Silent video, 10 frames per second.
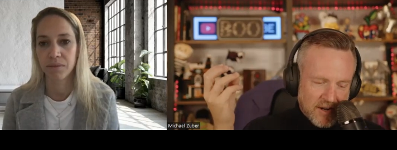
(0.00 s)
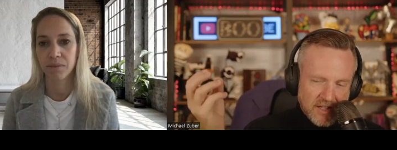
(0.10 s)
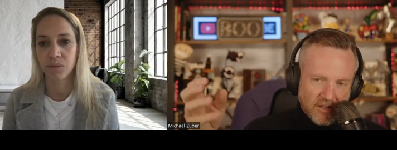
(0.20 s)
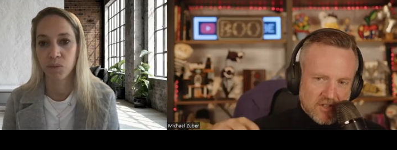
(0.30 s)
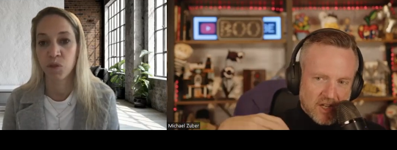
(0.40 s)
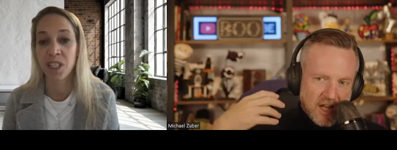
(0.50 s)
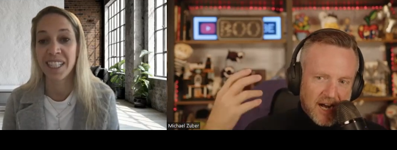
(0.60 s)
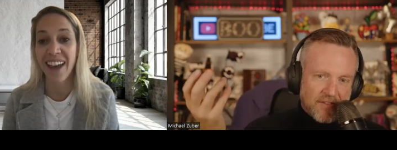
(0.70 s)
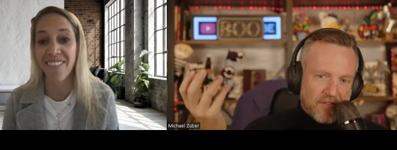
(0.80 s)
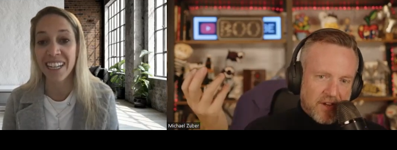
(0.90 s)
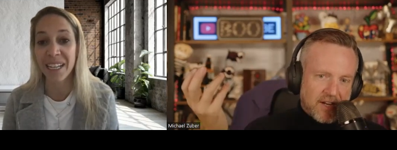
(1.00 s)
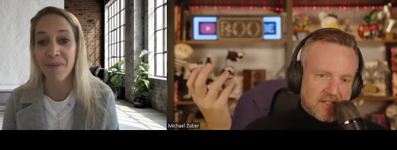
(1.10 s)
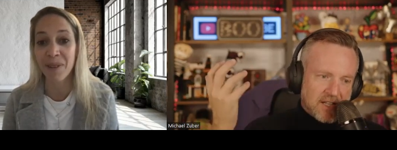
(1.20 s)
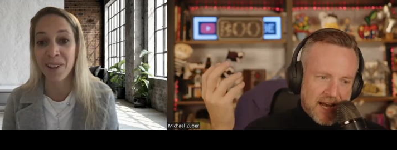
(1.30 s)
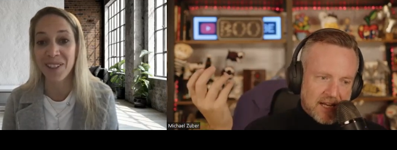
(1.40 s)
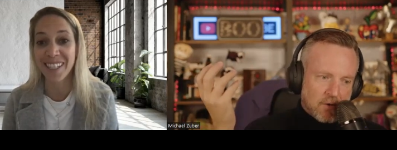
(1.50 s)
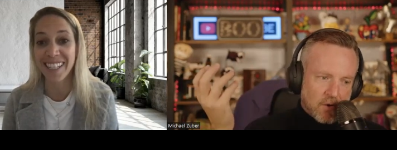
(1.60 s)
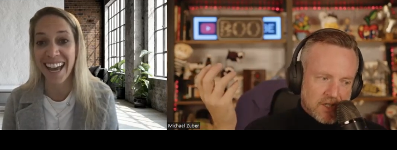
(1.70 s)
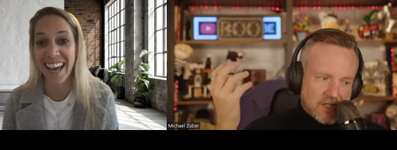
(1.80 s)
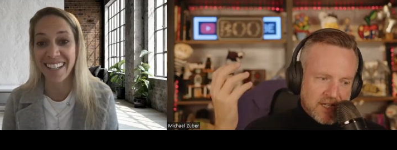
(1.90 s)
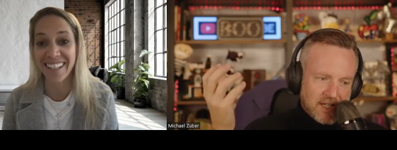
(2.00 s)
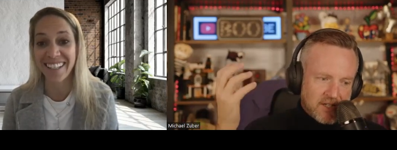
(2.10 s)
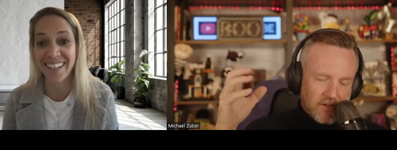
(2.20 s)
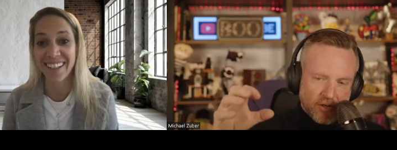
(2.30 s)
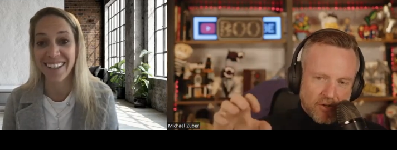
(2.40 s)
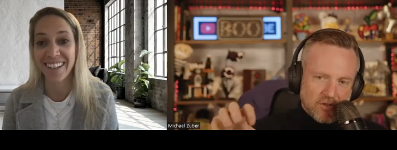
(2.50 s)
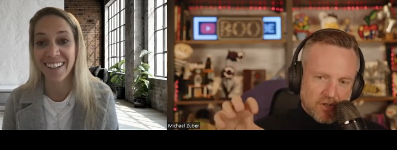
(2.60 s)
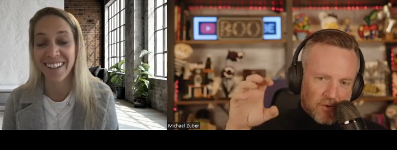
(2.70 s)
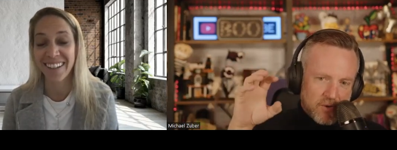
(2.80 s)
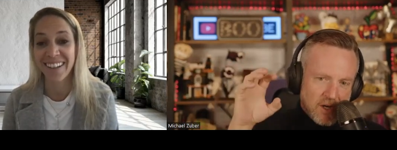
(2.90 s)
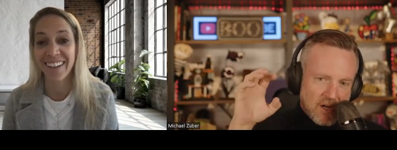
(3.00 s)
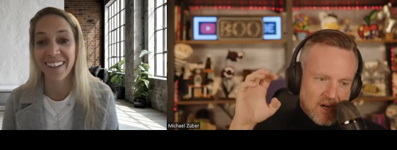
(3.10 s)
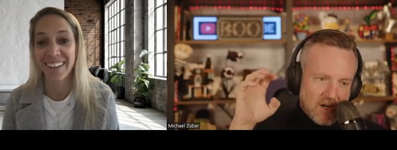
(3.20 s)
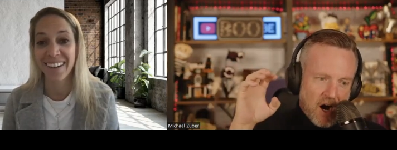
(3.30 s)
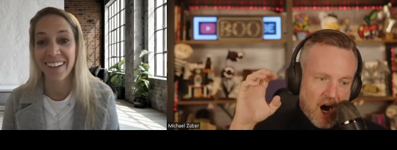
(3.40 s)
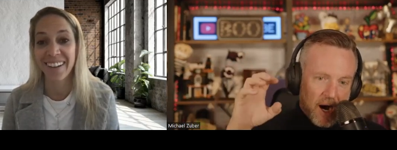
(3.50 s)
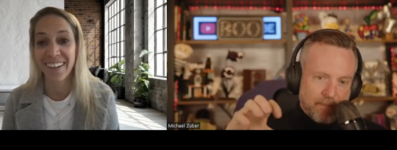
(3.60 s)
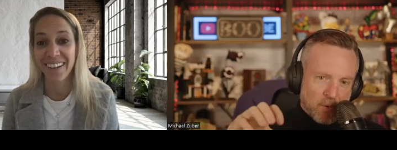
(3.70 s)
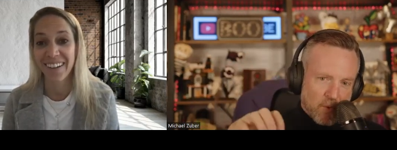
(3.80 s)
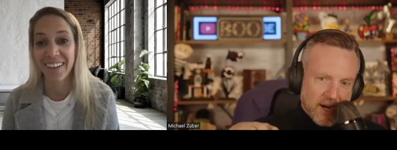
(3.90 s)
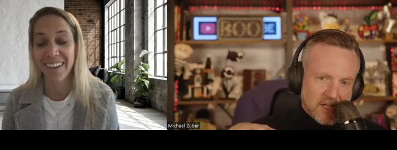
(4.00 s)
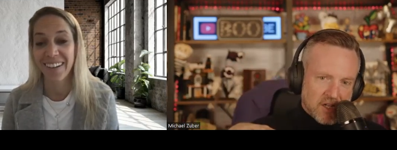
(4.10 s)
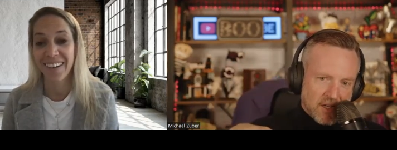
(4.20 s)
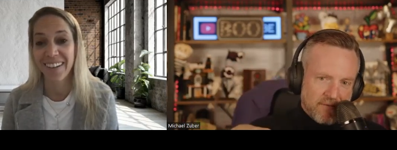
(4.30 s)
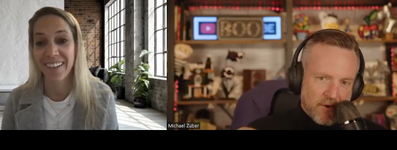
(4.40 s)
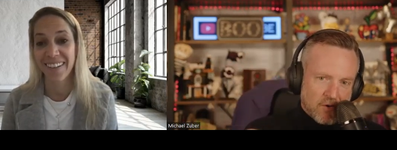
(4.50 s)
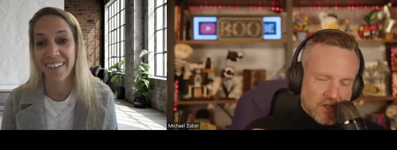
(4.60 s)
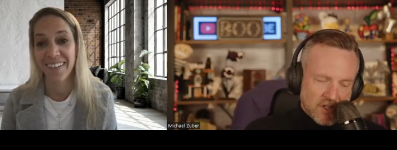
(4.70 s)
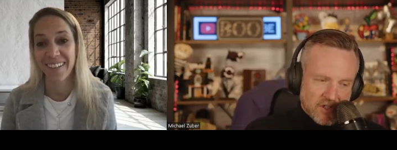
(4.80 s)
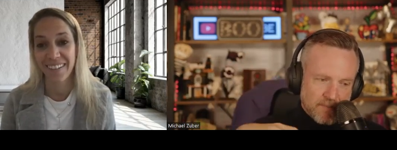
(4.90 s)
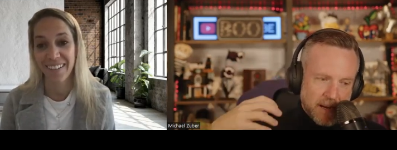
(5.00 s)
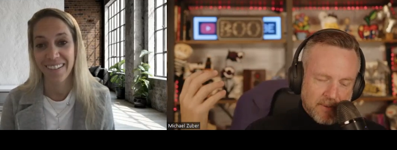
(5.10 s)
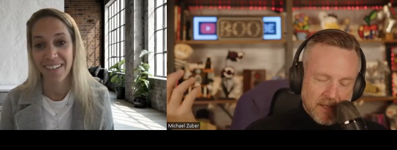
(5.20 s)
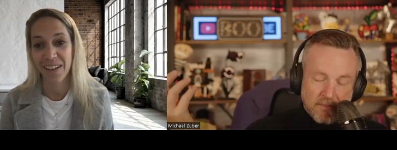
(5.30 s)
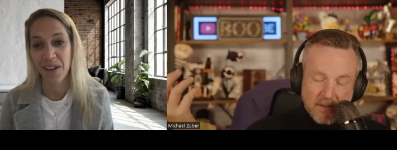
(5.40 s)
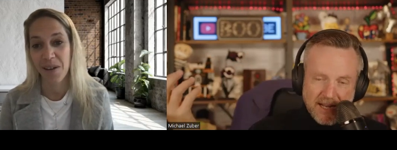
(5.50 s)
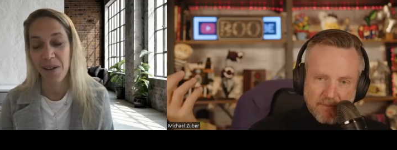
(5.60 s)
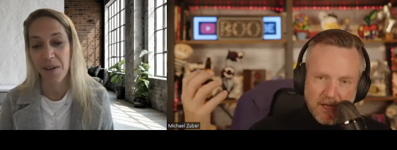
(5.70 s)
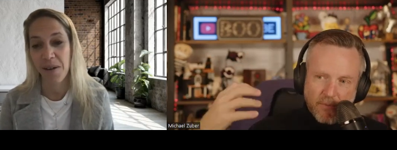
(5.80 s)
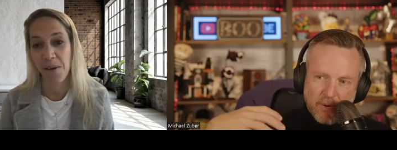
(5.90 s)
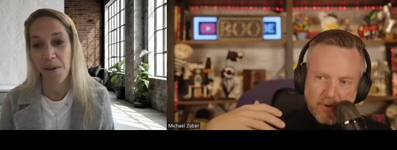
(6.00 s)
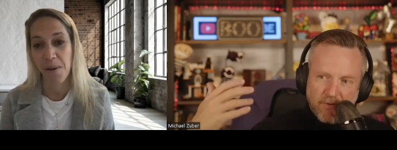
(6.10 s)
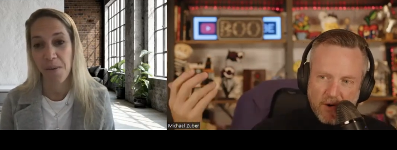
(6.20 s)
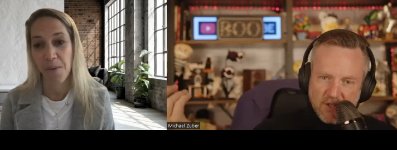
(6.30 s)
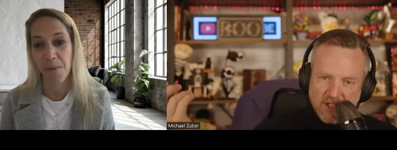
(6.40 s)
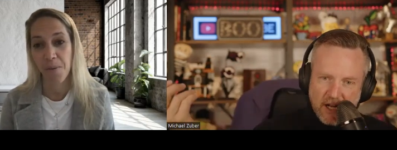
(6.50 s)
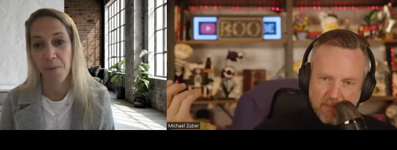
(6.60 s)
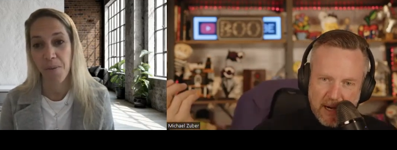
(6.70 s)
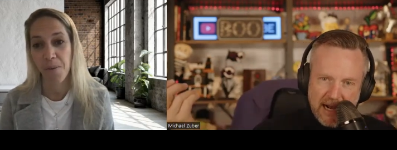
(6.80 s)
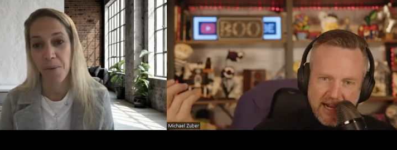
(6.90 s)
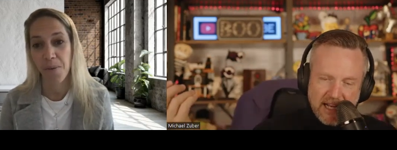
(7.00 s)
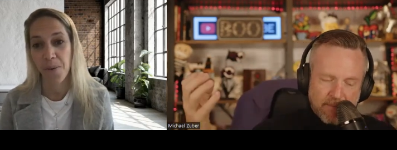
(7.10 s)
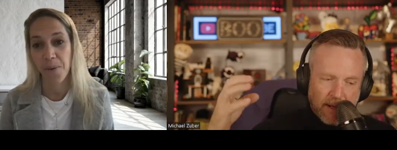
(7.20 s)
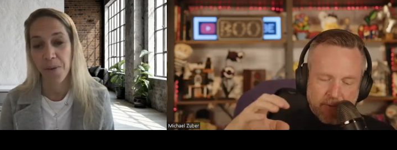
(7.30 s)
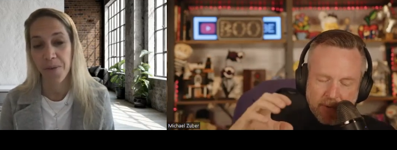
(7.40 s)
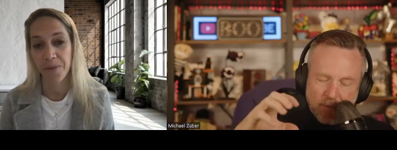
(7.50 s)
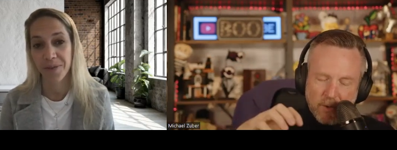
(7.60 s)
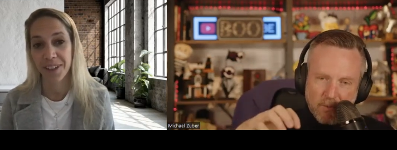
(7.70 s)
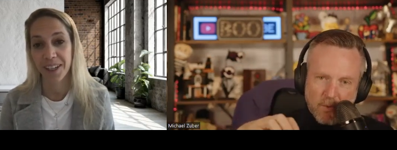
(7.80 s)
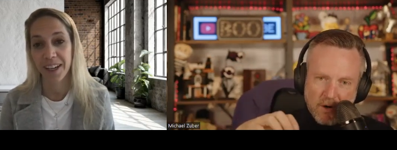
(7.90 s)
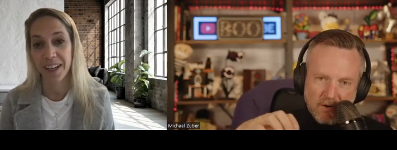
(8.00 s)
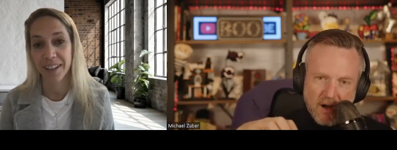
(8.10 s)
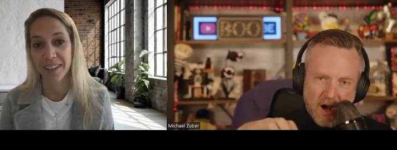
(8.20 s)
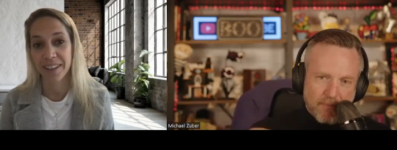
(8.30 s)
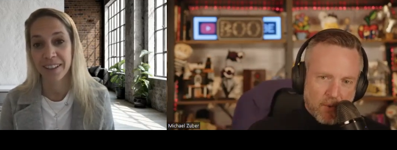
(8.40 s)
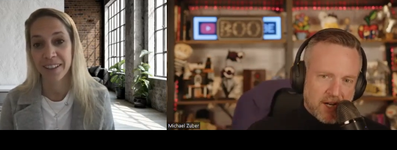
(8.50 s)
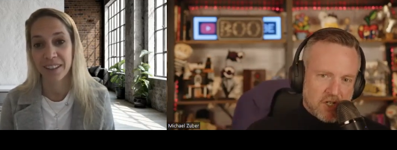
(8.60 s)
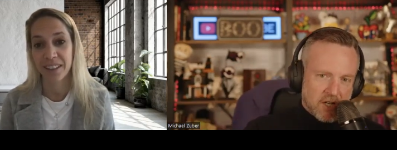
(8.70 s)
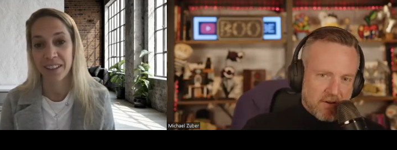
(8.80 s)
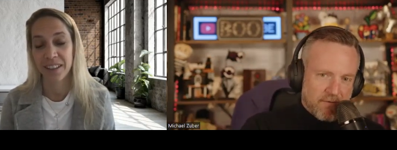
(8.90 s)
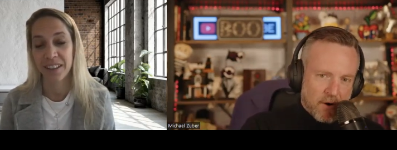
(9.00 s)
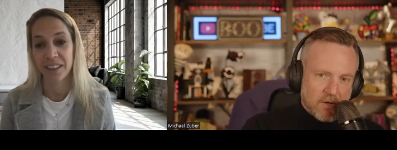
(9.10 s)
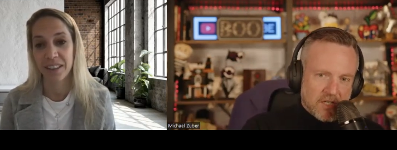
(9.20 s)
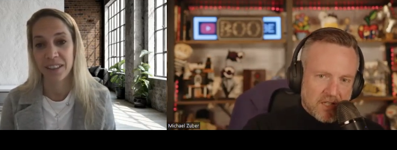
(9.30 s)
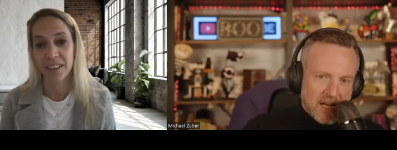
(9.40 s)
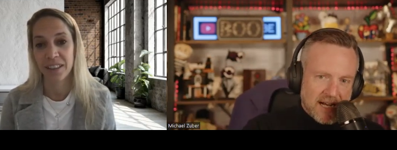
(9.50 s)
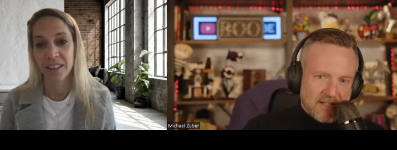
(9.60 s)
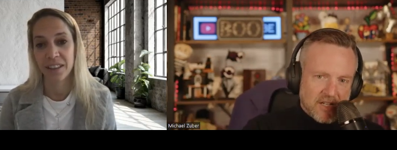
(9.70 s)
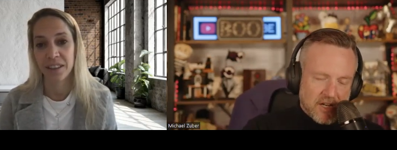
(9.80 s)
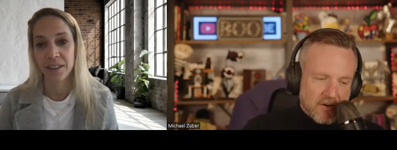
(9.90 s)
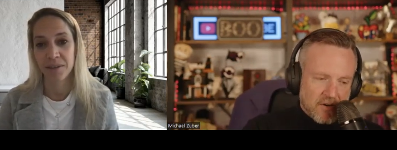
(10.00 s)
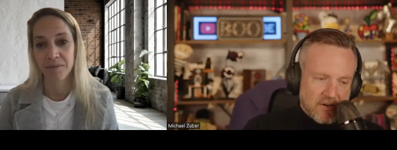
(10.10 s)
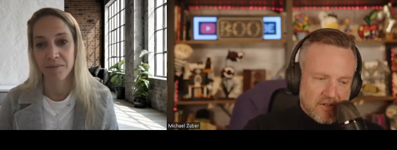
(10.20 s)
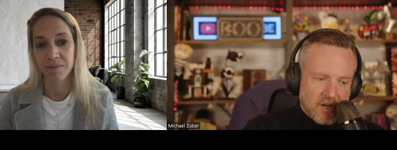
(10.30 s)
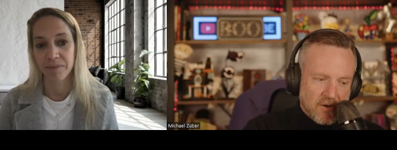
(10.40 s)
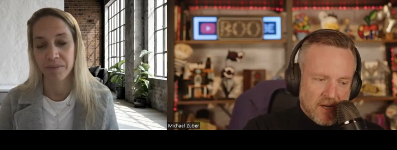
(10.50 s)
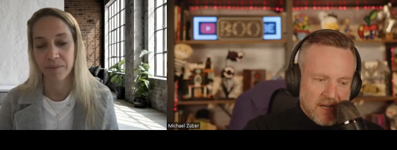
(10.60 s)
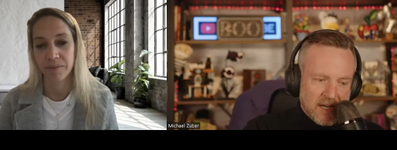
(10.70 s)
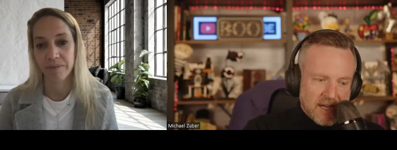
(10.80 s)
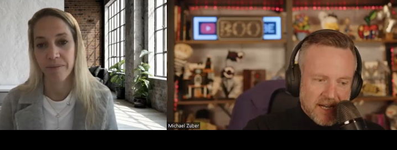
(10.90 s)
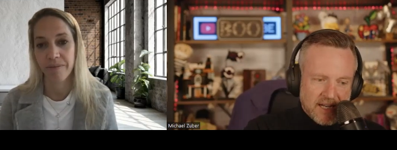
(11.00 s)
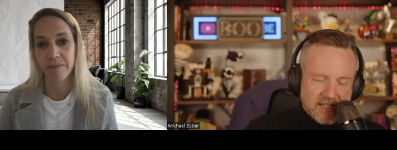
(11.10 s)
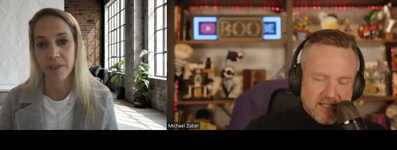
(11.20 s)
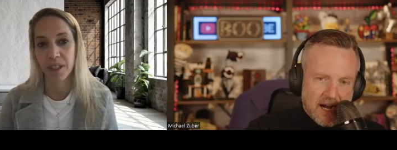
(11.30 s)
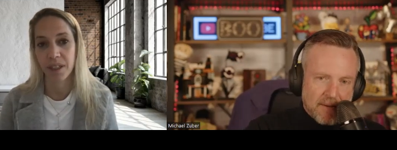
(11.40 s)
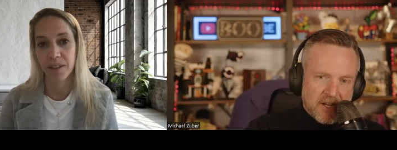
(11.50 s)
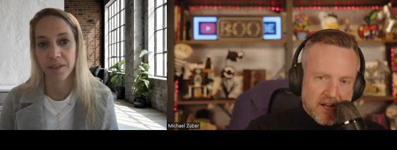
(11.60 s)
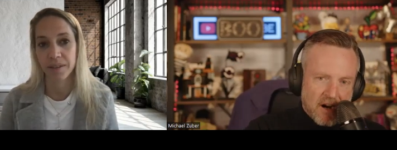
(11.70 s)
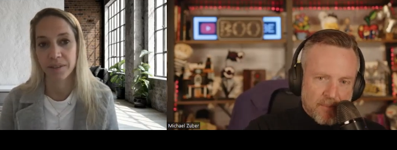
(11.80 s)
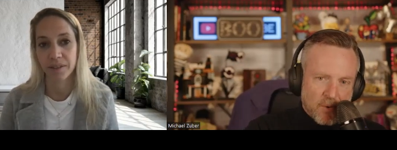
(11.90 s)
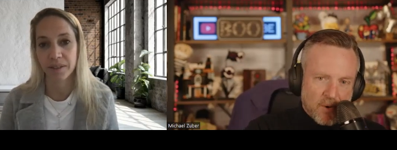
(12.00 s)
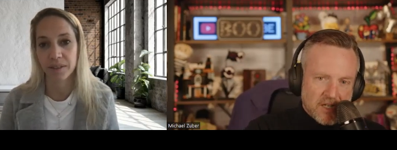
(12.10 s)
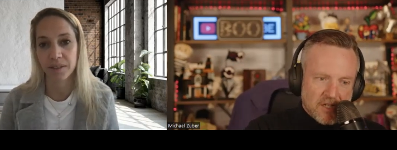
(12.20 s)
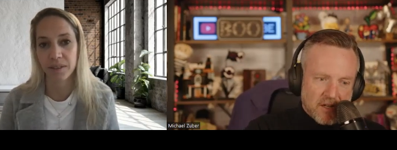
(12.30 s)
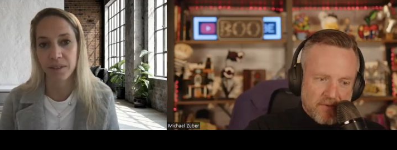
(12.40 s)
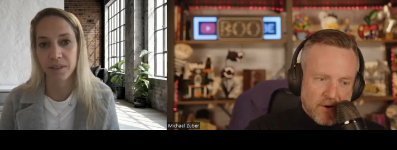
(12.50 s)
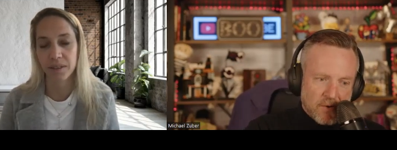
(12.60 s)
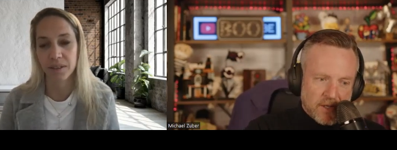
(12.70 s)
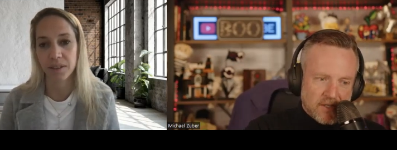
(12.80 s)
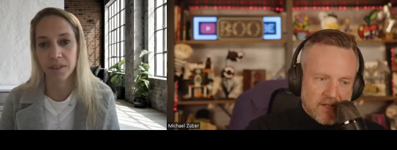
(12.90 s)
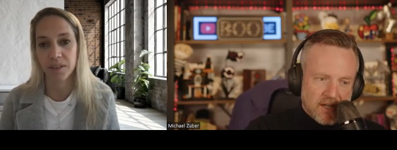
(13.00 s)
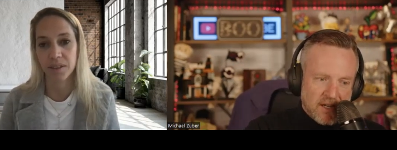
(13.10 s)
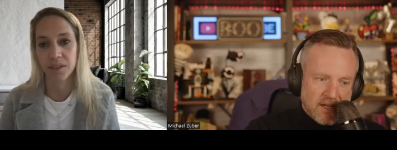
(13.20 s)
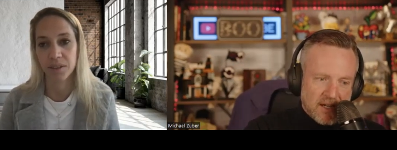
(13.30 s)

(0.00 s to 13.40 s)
Speaker 1: So I think there's a lot of things landlords need to do to operationally focus because maybe like me we were focused on buying and maybe we yeah. weren't operationally focused the last year or so it is time to get operationally focused